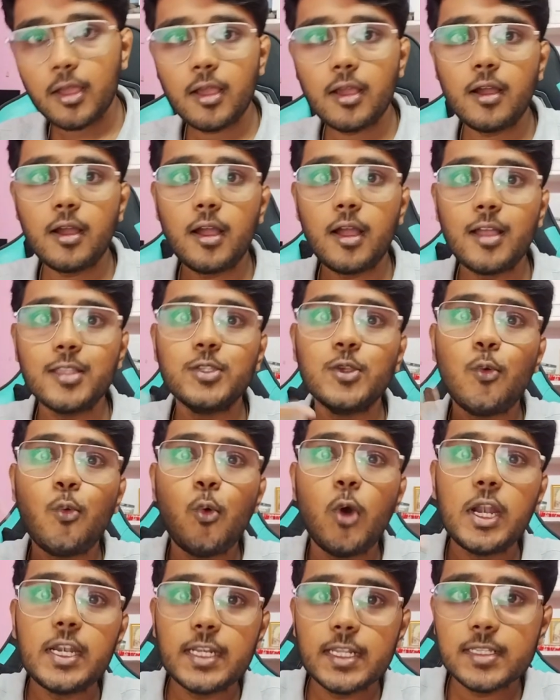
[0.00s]
So
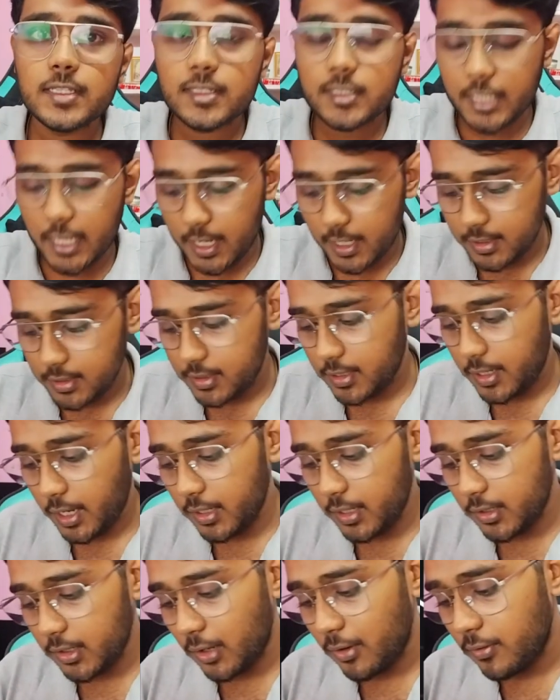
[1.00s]
what does change right
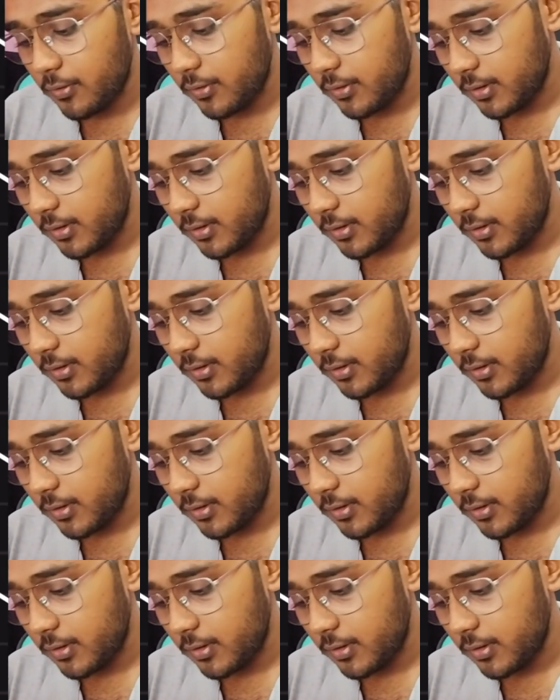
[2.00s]
now?